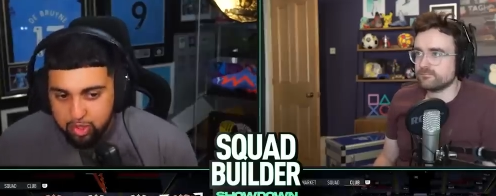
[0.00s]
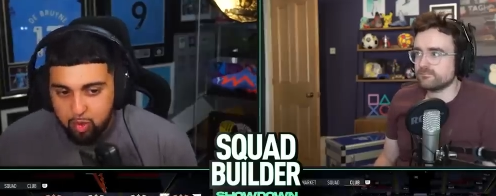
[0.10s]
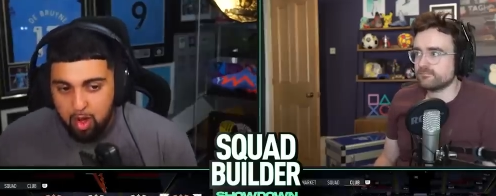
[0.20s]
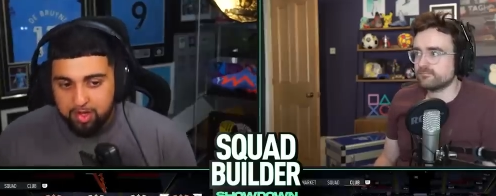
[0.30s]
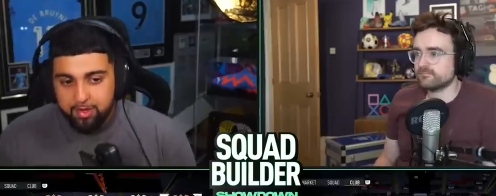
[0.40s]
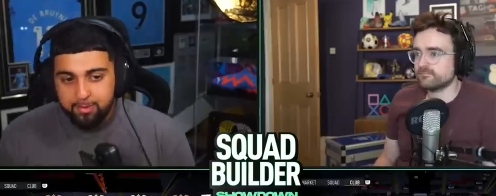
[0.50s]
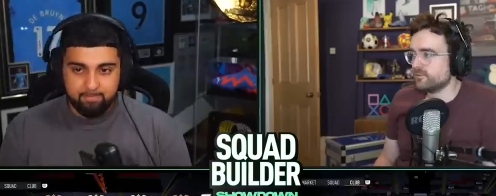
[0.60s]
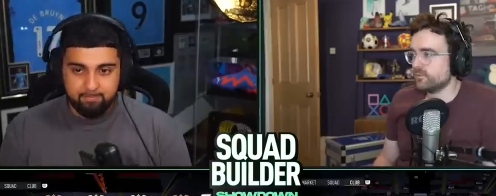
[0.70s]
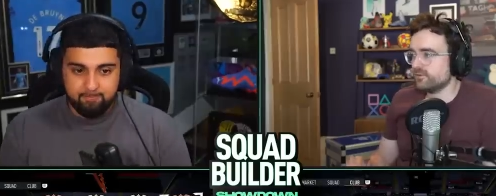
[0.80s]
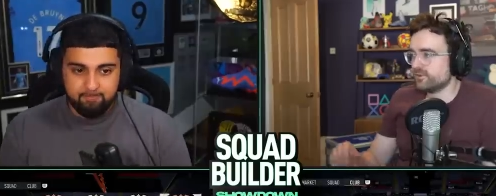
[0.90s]
Speaker 1: squad.
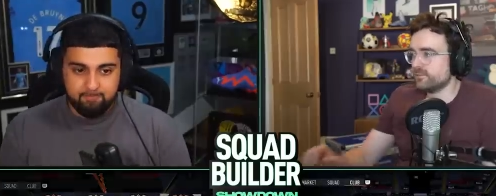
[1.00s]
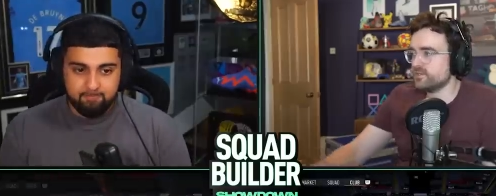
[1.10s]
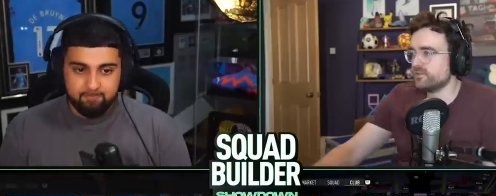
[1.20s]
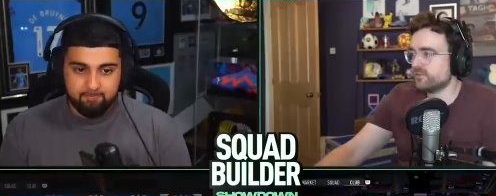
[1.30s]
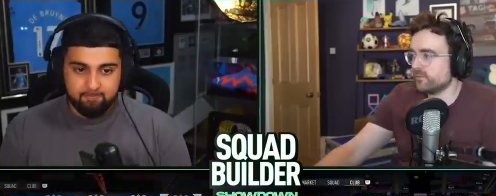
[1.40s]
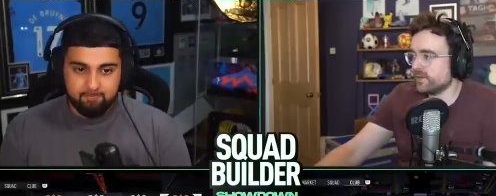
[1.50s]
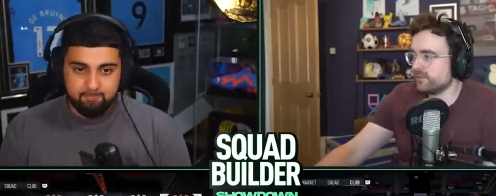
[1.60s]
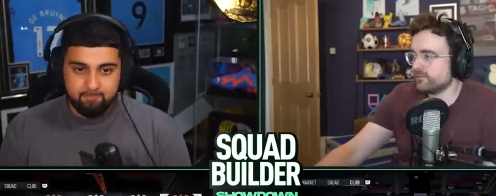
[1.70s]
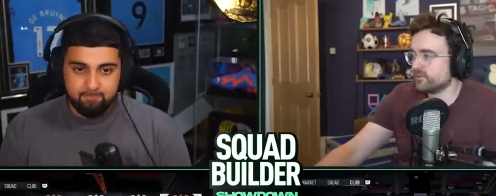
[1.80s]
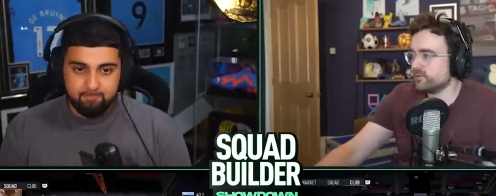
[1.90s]
Wait, so that means you don't
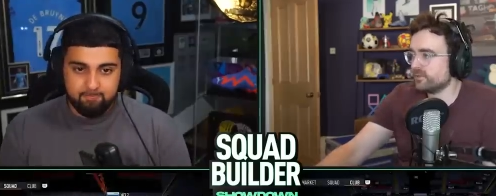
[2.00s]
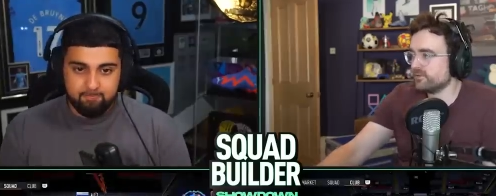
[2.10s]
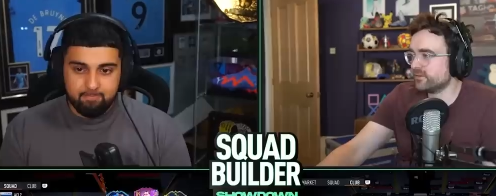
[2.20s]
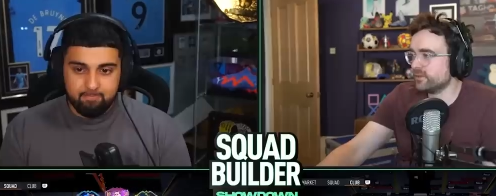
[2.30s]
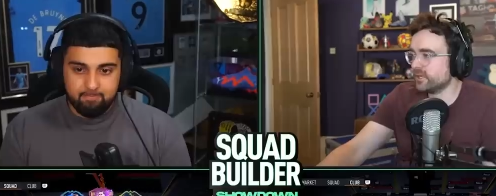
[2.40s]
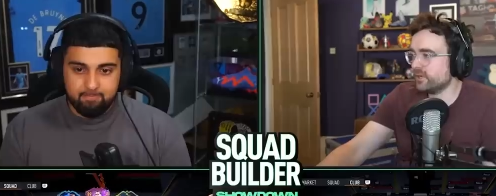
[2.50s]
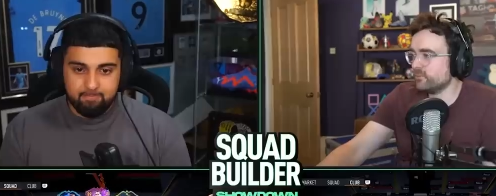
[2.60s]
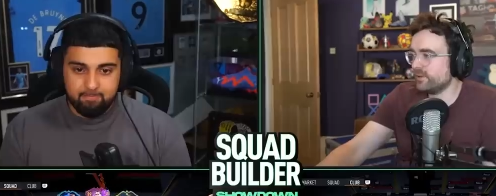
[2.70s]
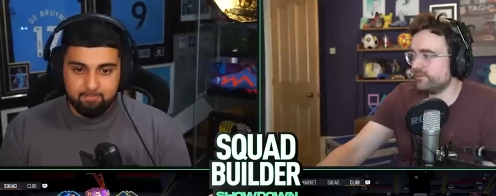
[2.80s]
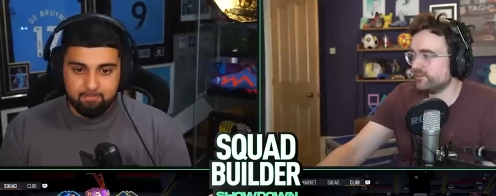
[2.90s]
have the good Bastoni and
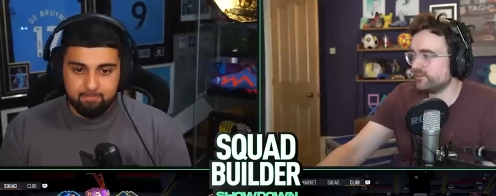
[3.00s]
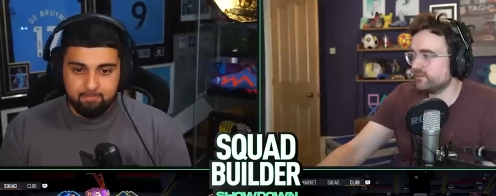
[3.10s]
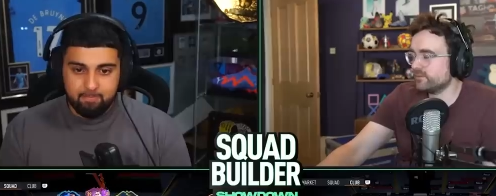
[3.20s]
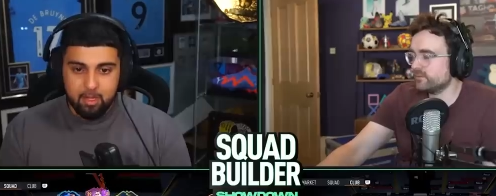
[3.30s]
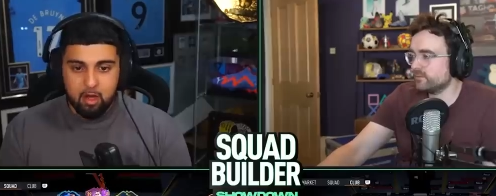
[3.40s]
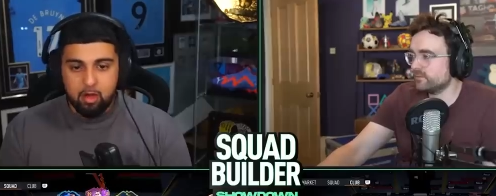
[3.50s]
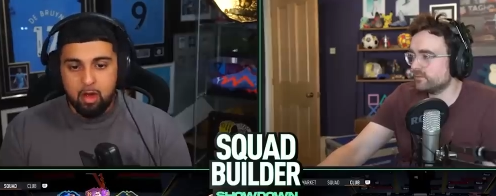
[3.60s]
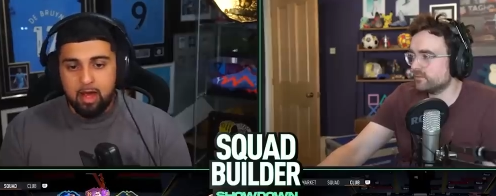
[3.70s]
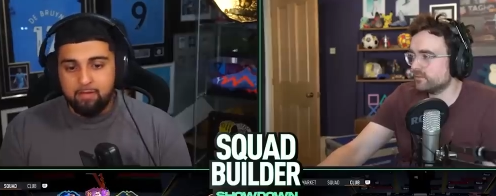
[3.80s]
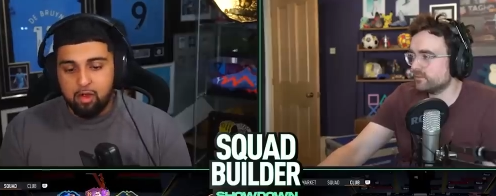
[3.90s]
Lopez? Oh no,
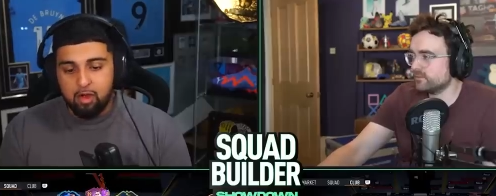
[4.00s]
I